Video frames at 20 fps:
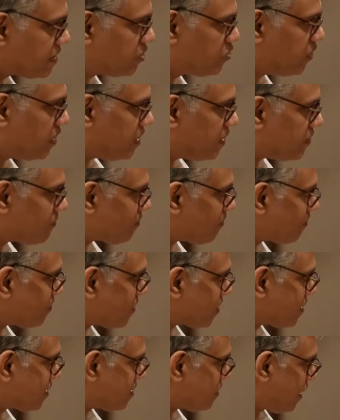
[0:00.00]
they doing?
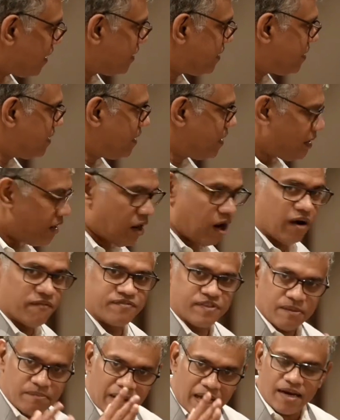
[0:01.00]
Right?
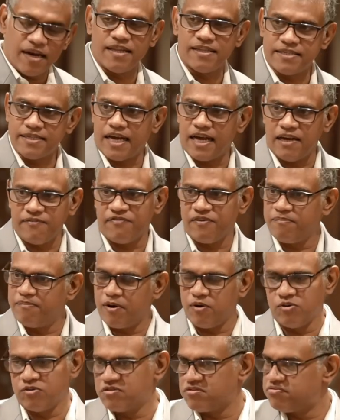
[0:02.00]
Of the balance half,
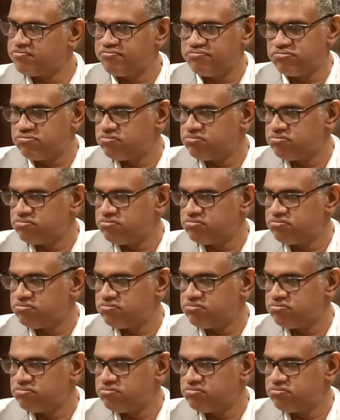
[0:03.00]
about